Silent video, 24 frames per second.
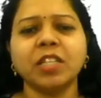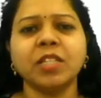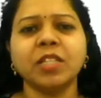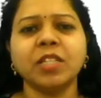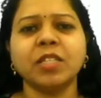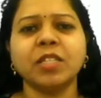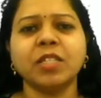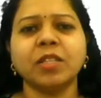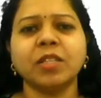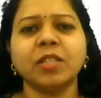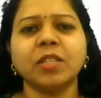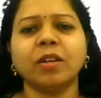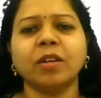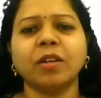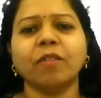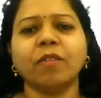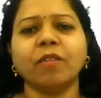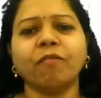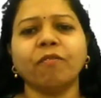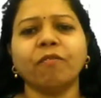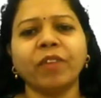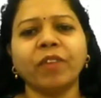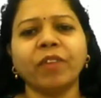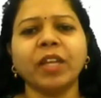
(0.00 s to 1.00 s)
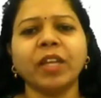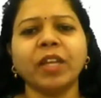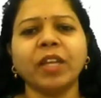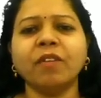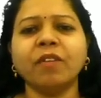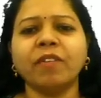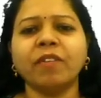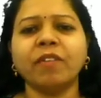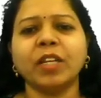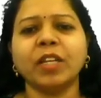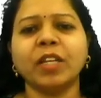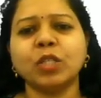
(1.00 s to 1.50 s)
is
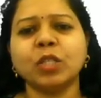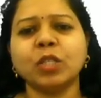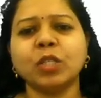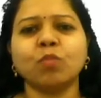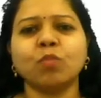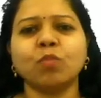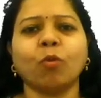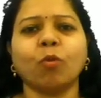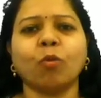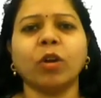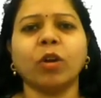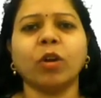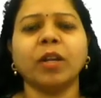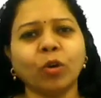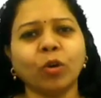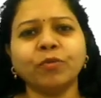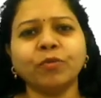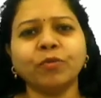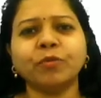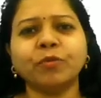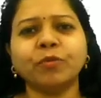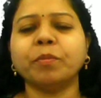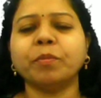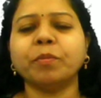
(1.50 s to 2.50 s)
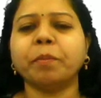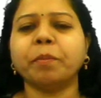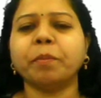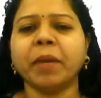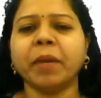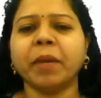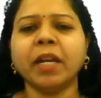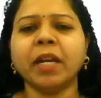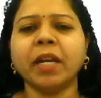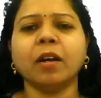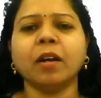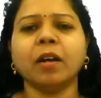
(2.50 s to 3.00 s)
very small,
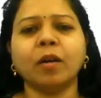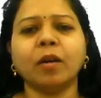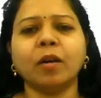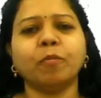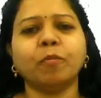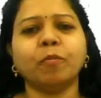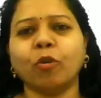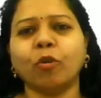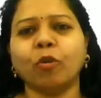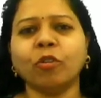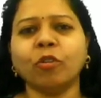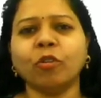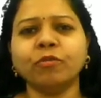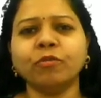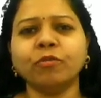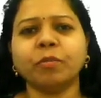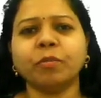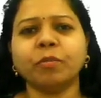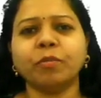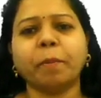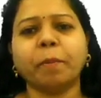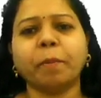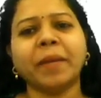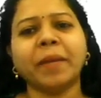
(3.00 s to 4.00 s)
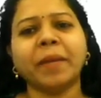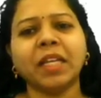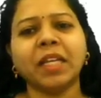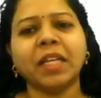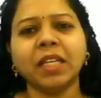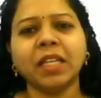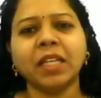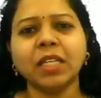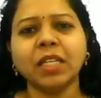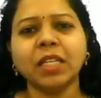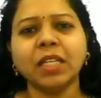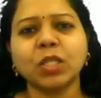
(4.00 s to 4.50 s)
made up of
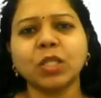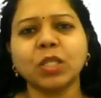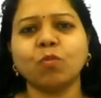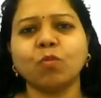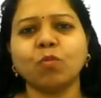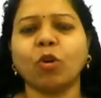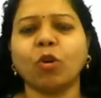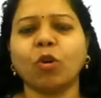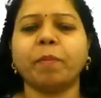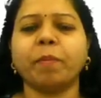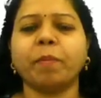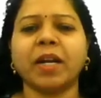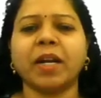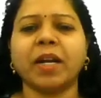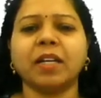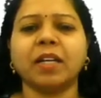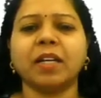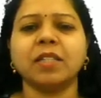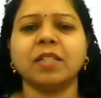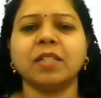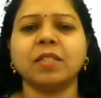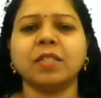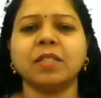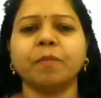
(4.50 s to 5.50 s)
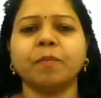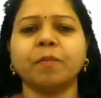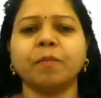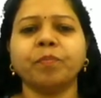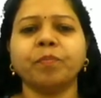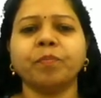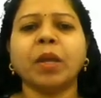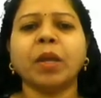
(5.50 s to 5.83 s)
many small particles.